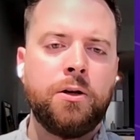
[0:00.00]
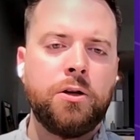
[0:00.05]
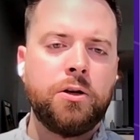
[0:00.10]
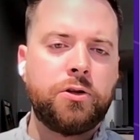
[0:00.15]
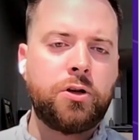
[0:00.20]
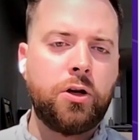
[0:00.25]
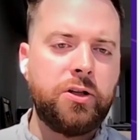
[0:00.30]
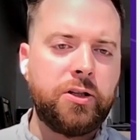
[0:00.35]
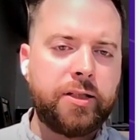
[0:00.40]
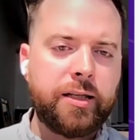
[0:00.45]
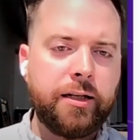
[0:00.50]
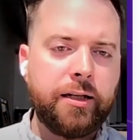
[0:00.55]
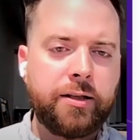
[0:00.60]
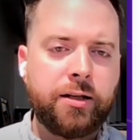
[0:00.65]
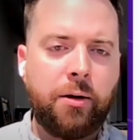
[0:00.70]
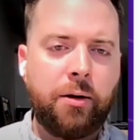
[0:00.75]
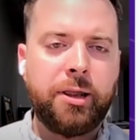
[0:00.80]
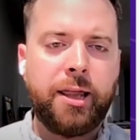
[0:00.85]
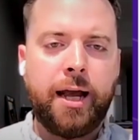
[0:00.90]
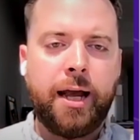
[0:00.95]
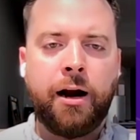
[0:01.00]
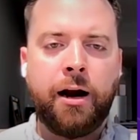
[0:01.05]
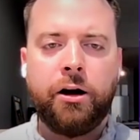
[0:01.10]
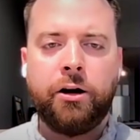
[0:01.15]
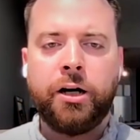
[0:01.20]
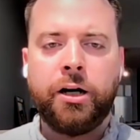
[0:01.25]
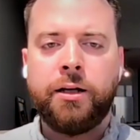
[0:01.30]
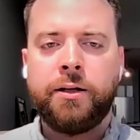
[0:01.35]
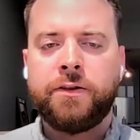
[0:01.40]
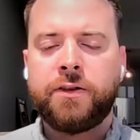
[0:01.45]
So you see some of the
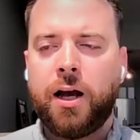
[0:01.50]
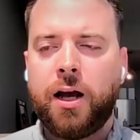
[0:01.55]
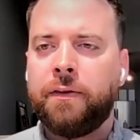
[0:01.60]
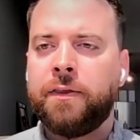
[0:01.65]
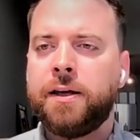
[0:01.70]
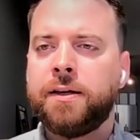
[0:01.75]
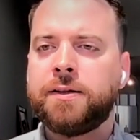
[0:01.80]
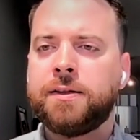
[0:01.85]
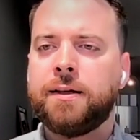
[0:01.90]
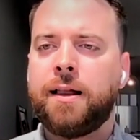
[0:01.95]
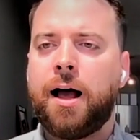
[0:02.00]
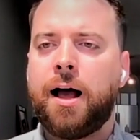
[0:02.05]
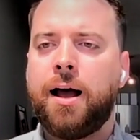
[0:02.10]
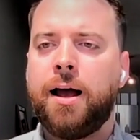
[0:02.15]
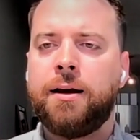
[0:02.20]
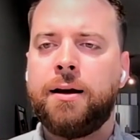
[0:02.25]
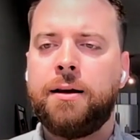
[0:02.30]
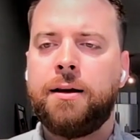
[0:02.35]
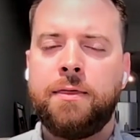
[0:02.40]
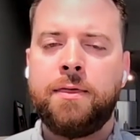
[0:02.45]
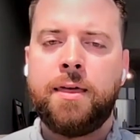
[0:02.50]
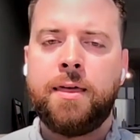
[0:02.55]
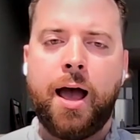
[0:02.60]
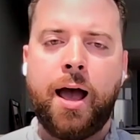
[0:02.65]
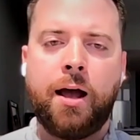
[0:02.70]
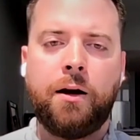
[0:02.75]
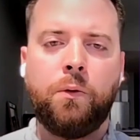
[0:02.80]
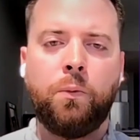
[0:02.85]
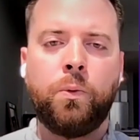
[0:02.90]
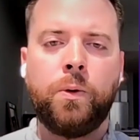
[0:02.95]
areas on this slide
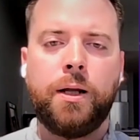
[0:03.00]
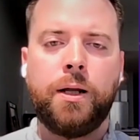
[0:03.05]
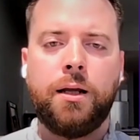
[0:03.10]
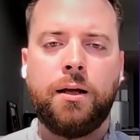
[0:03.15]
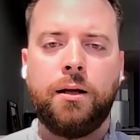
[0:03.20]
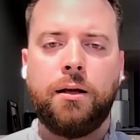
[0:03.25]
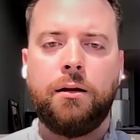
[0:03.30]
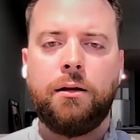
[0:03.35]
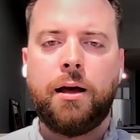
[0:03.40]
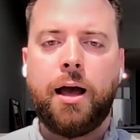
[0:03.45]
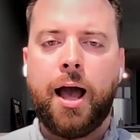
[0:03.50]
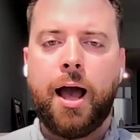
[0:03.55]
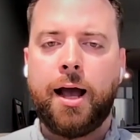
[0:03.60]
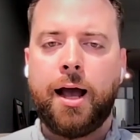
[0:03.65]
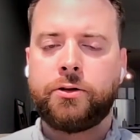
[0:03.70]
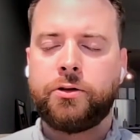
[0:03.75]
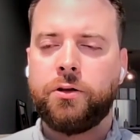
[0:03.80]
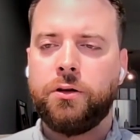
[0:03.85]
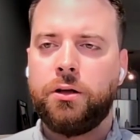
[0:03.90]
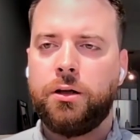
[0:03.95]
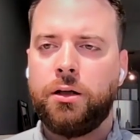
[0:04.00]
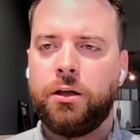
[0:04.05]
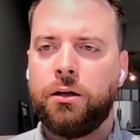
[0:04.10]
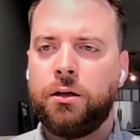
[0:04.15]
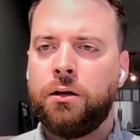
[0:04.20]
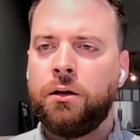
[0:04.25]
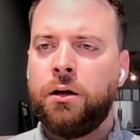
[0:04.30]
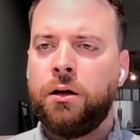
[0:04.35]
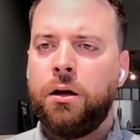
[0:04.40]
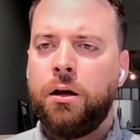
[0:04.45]
that we actually